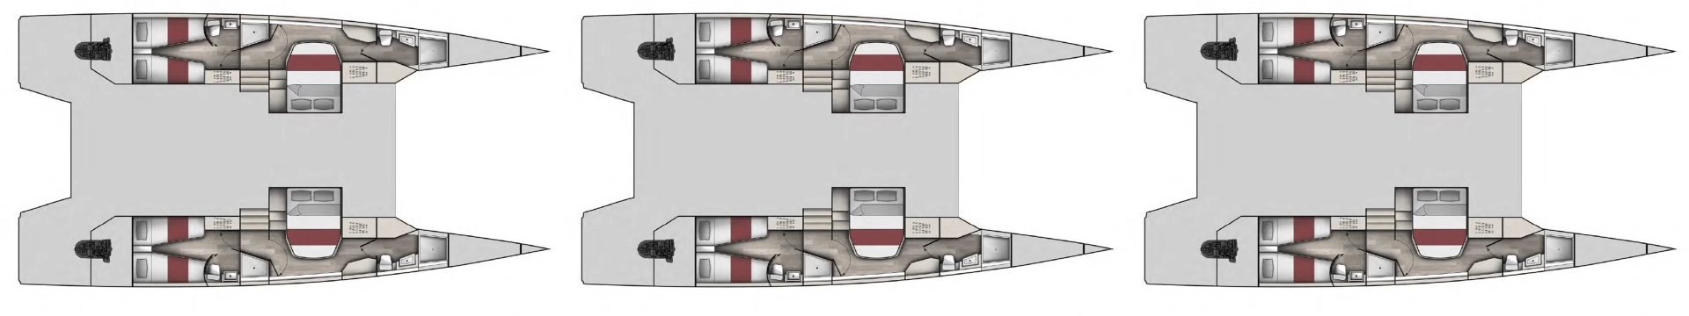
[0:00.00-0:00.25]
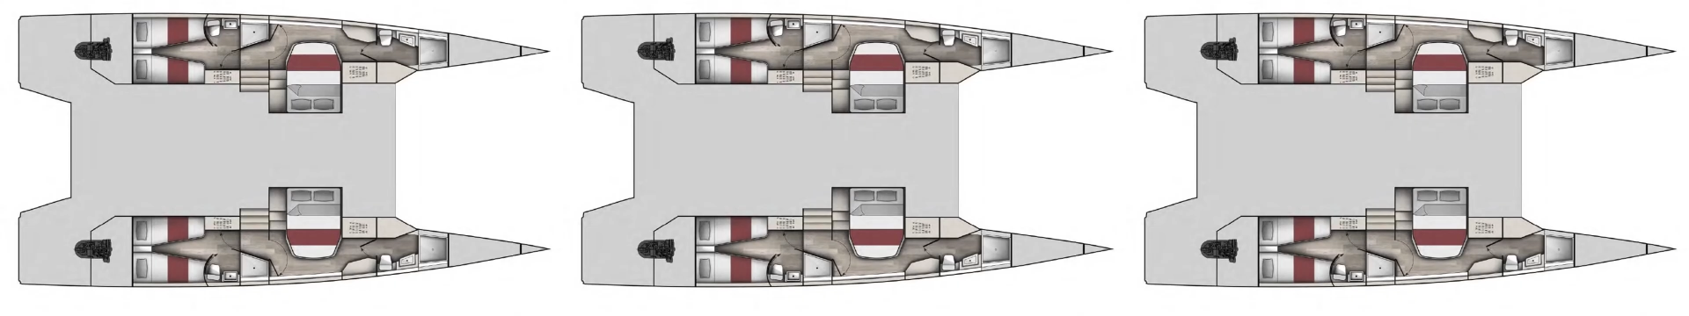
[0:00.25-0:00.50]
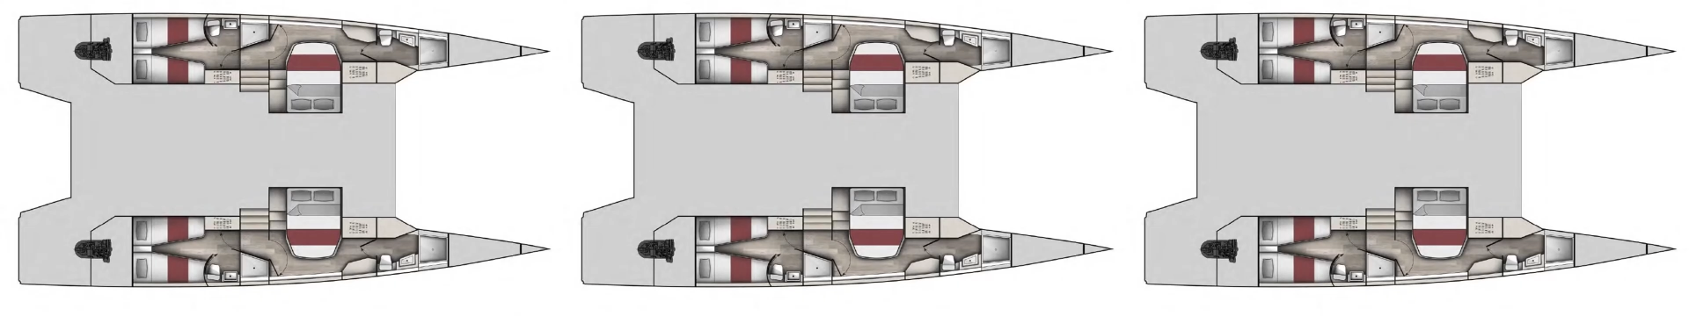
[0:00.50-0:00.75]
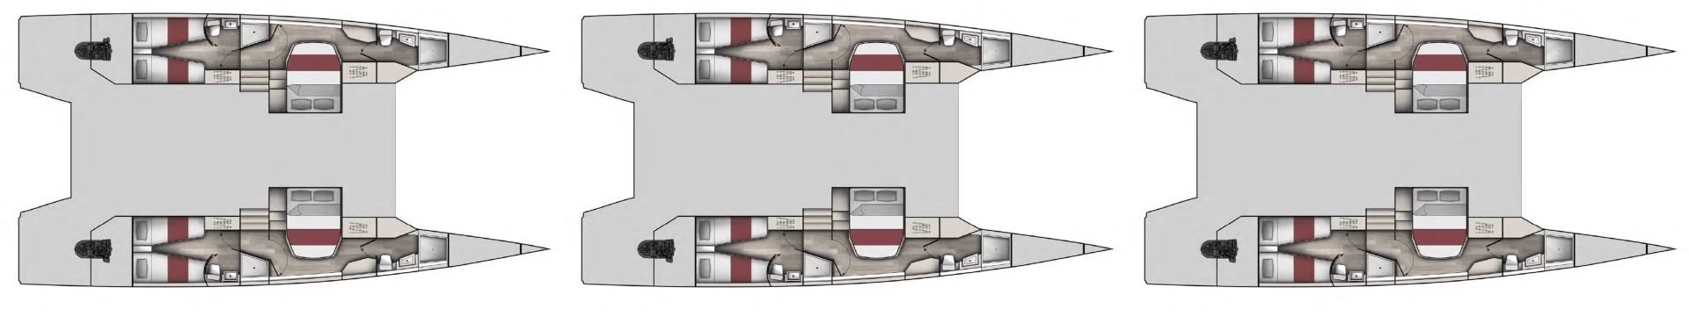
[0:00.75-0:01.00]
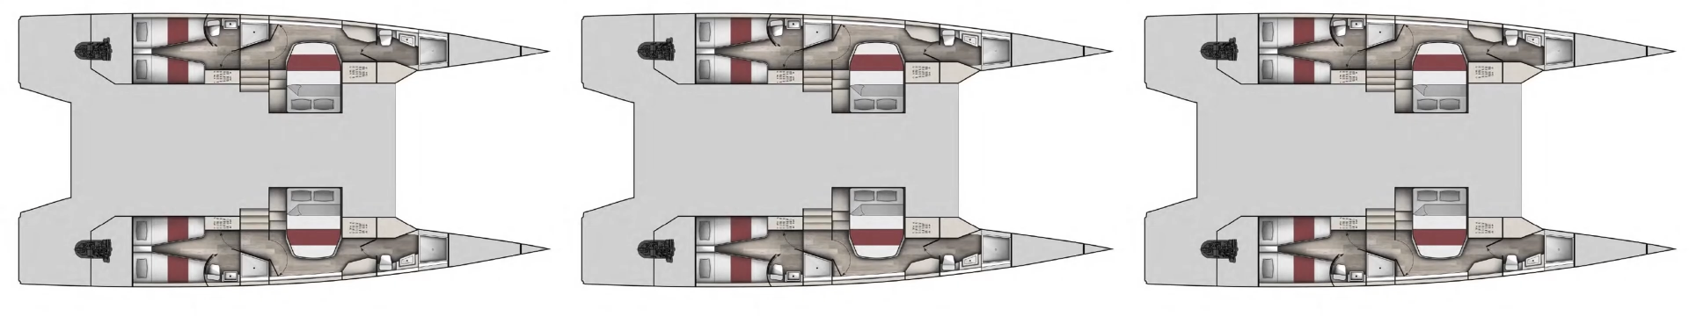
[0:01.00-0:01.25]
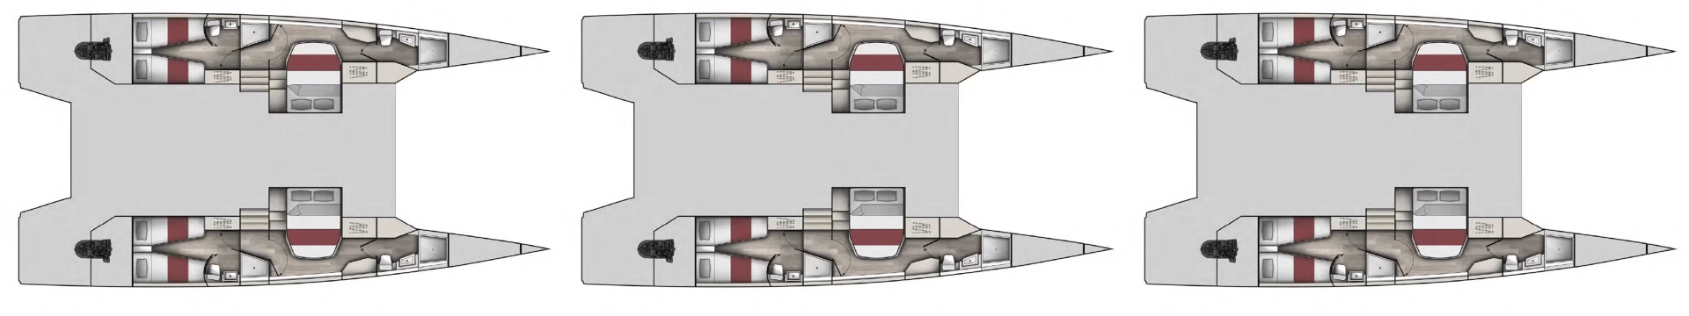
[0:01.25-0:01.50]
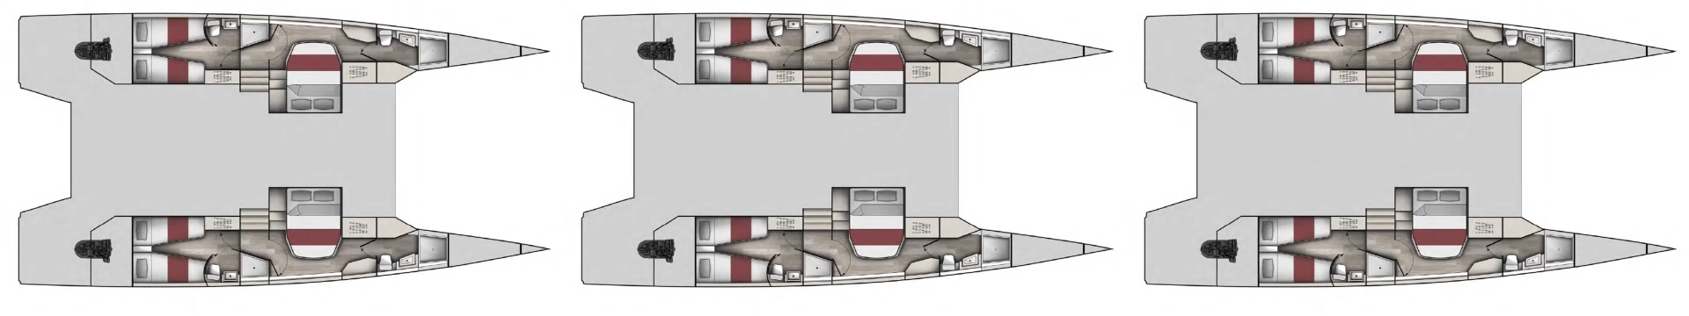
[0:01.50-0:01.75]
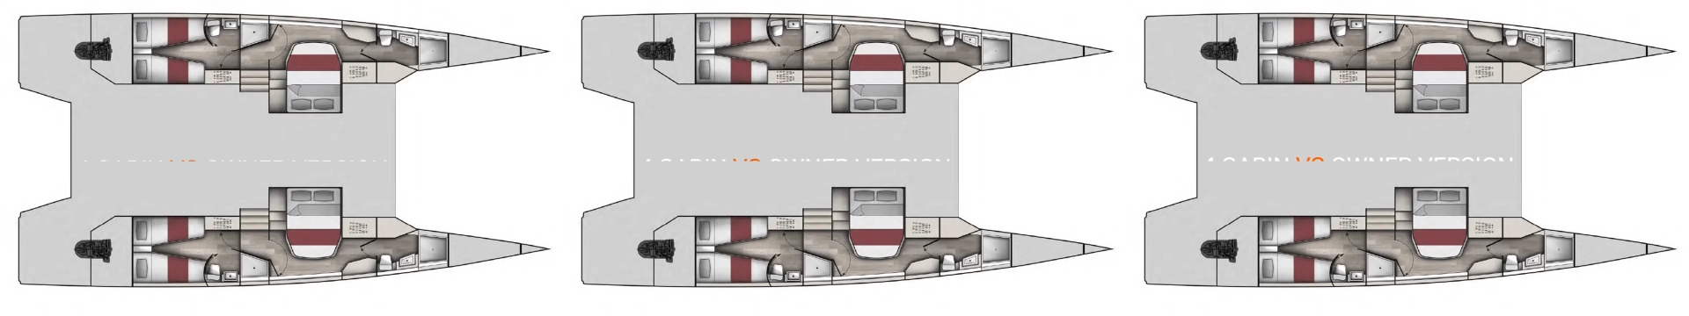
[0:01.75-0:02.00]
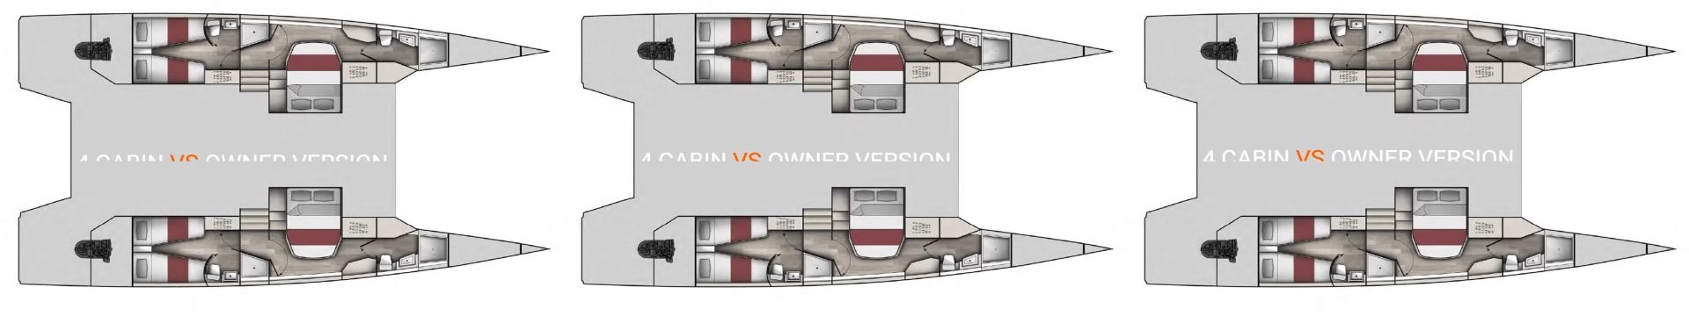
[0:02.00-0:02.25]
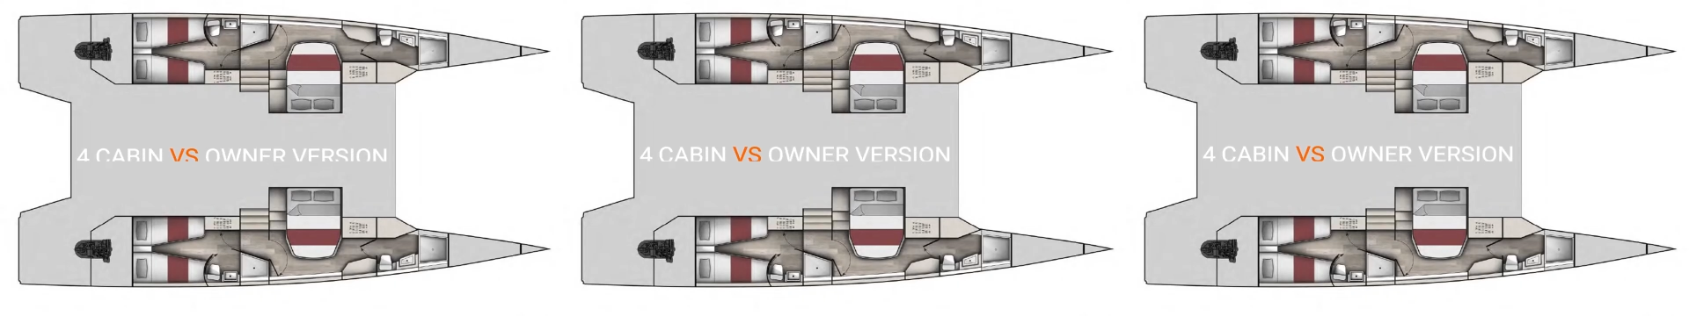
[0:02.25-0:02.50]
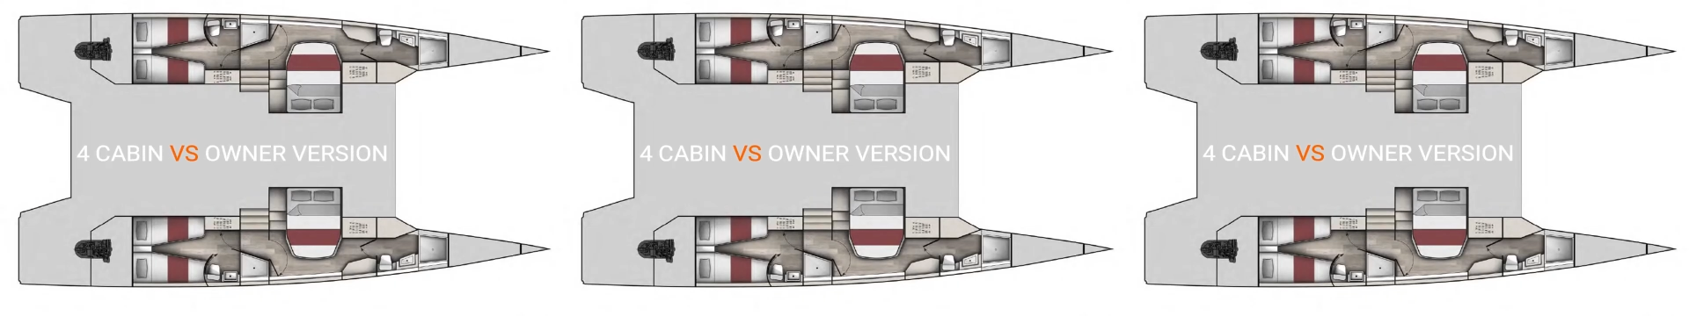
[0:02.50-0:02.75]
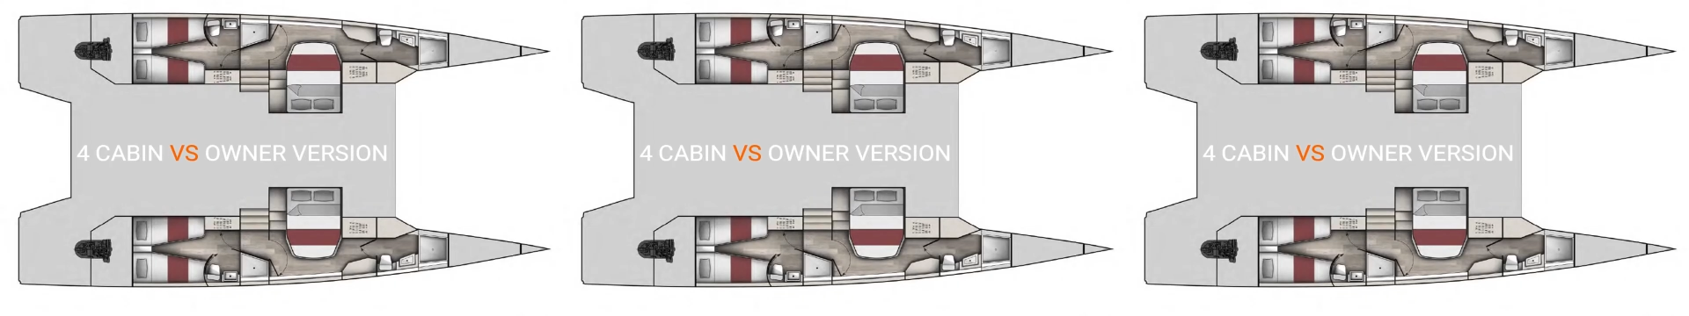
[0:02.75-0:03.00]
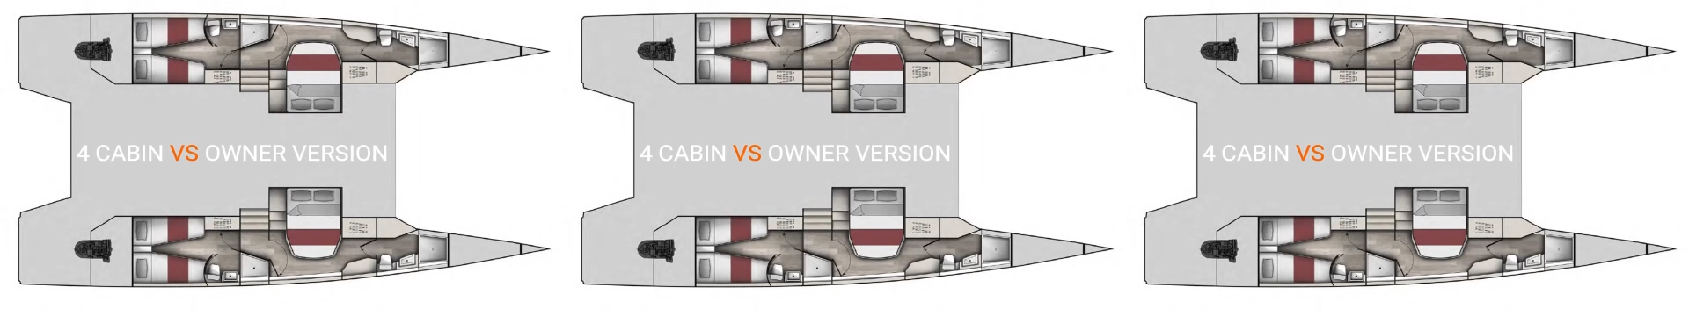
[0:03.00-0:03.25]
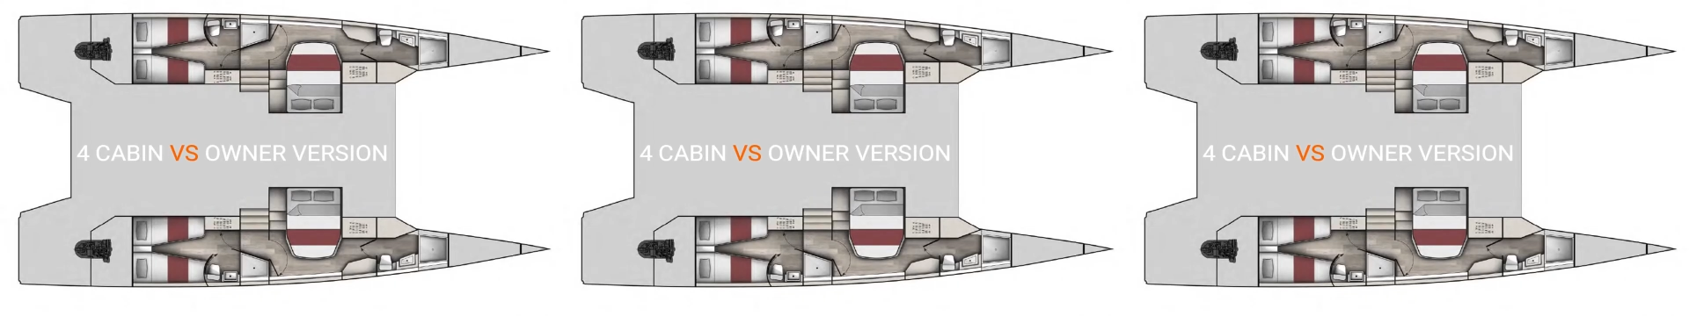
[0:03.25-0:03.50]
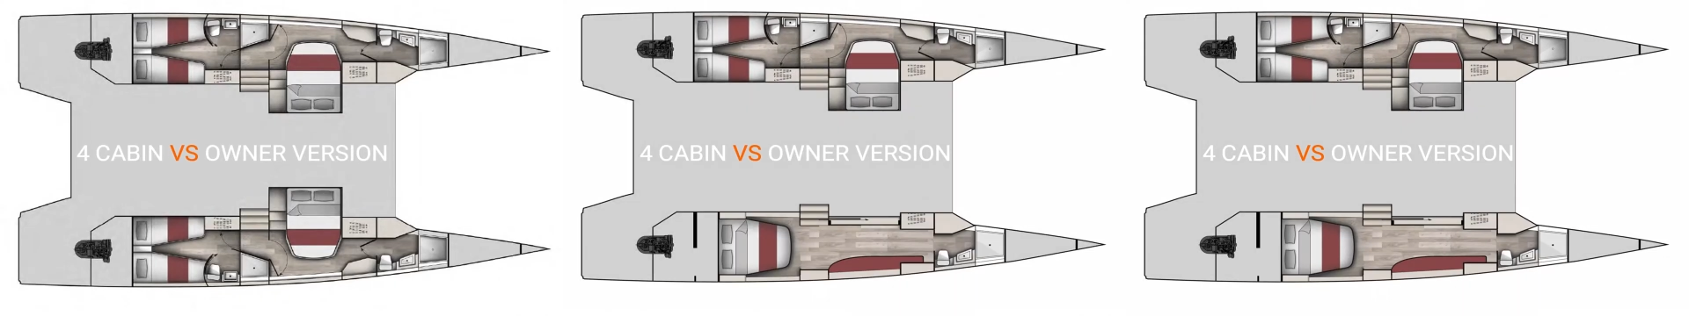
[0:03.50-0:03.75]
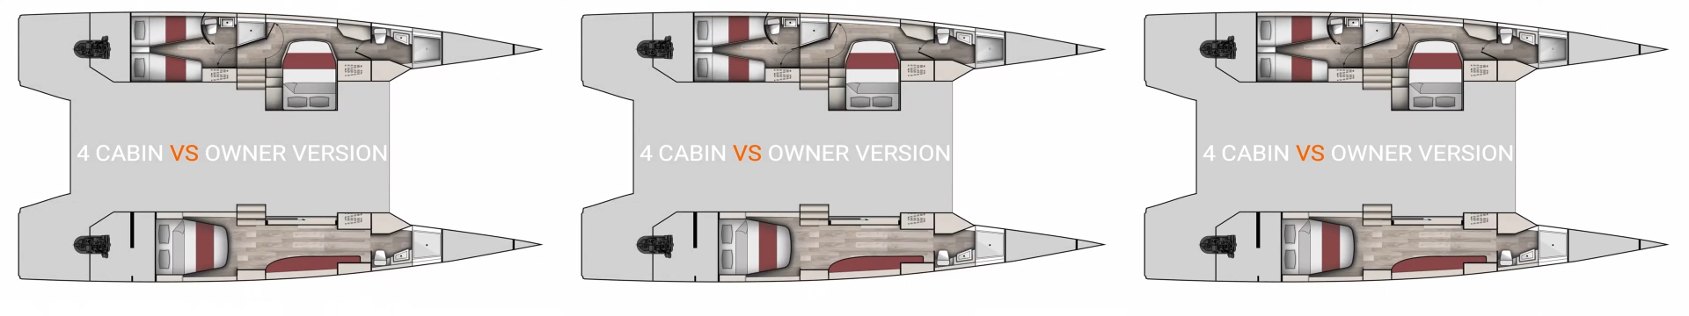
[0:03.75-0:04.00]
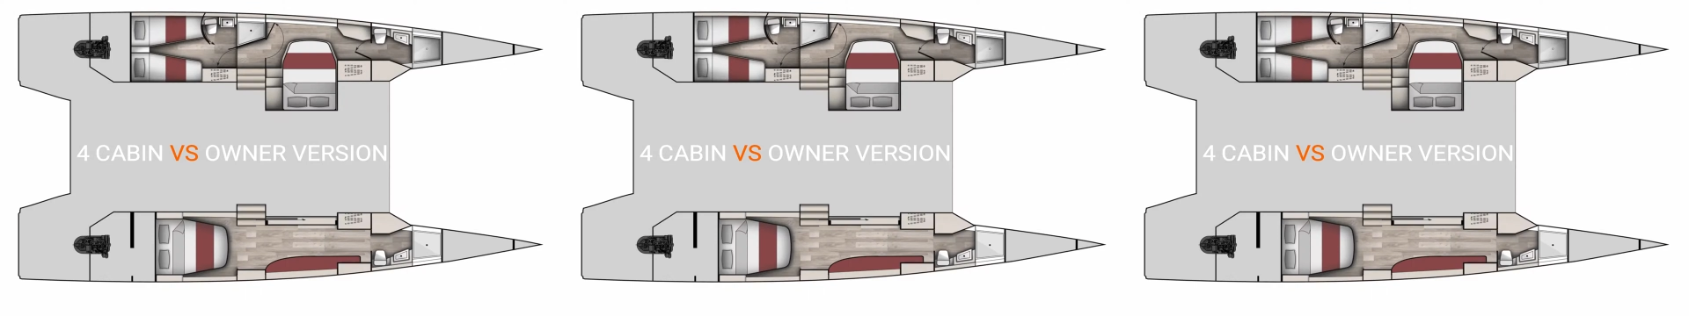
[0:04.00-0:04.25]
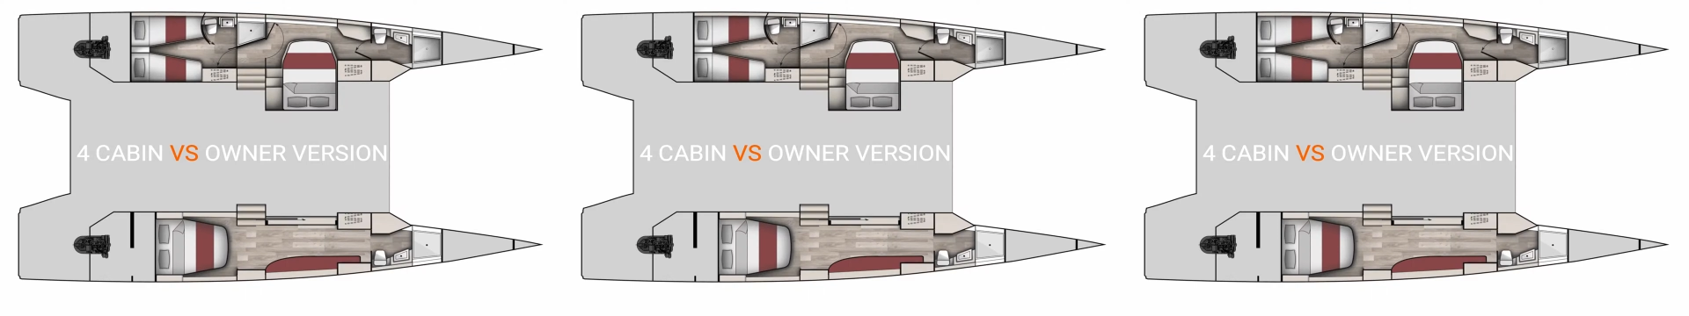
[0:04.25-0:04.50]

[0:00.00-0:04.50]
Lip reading: No face is visible, so there are no lips to read.